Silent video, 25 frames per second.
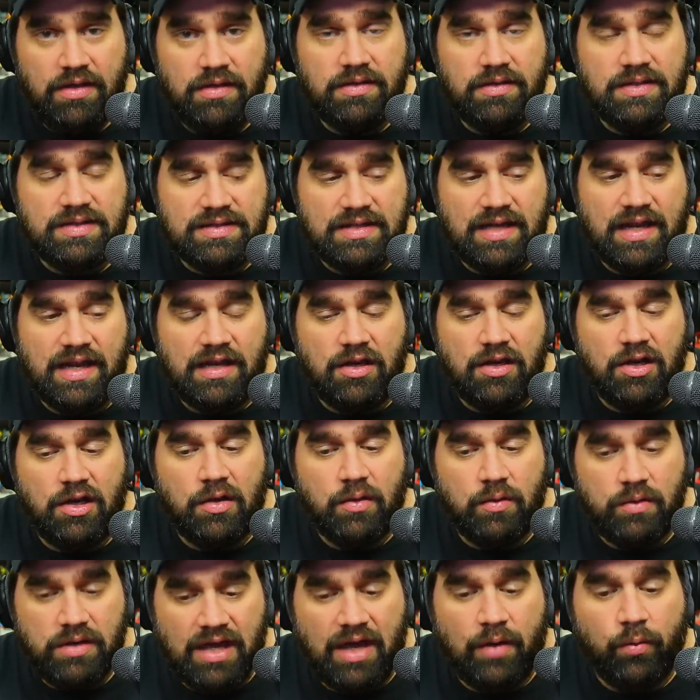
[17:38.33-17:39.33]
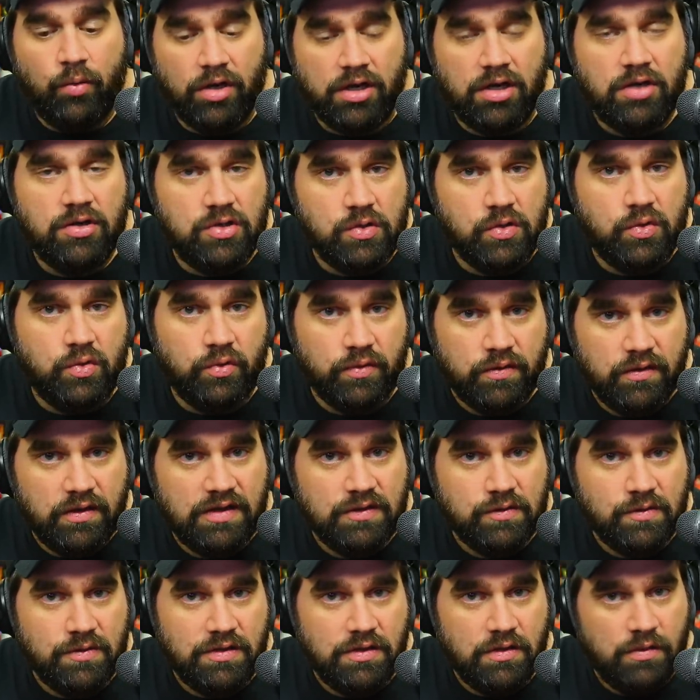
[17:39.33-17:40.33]
to say, you know, yeah, we're going to do cool
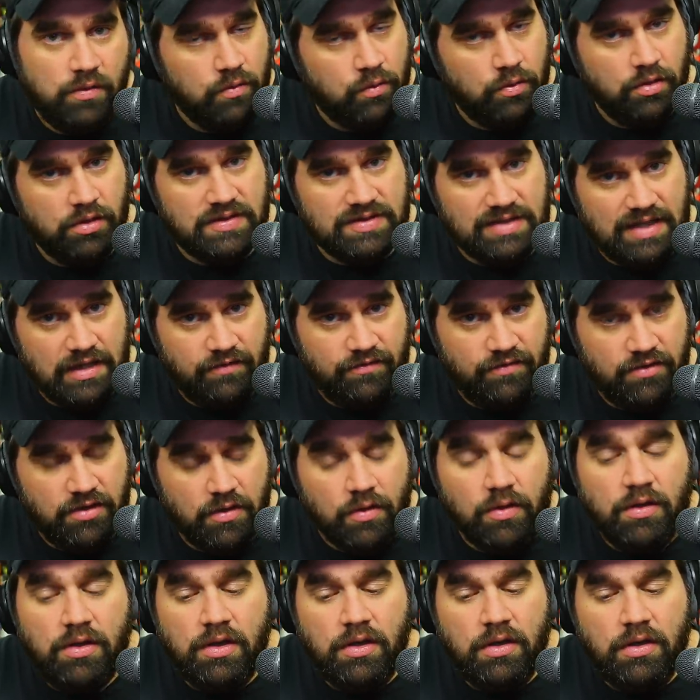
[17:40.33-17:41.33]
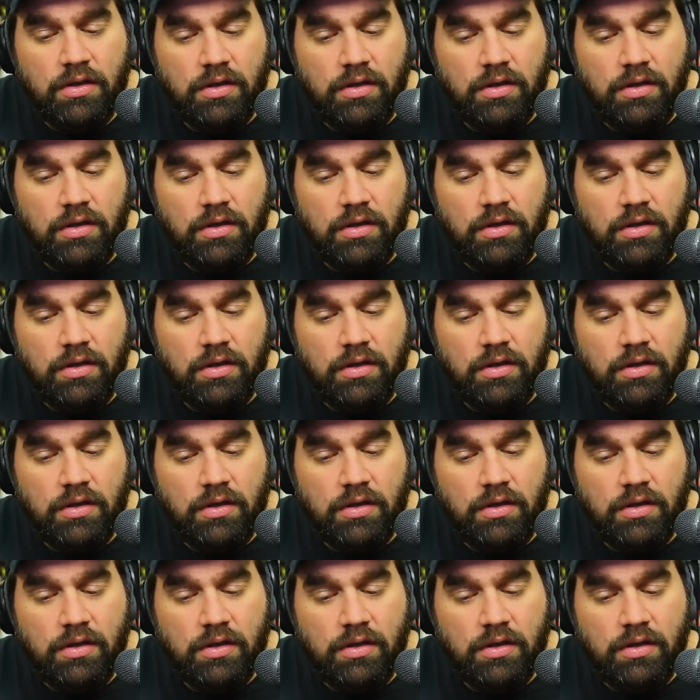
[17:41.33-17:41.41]
things with you. We're excited for you.